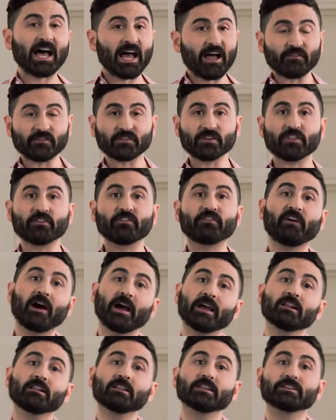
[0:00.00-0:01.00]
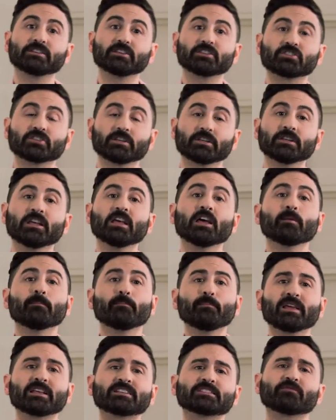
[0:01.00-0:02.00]
After the final addition,
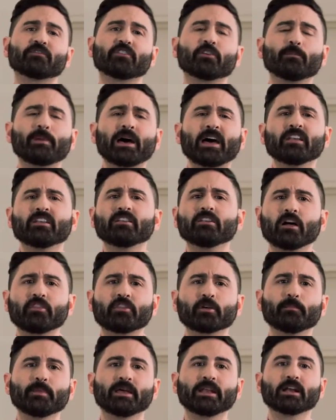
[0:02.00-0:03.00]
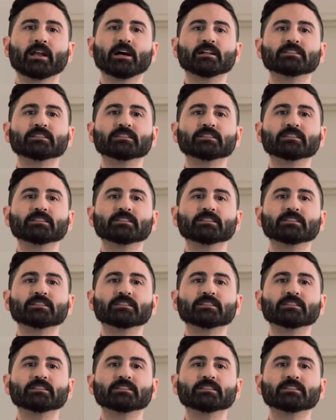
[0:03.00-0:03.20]
mix for about another minute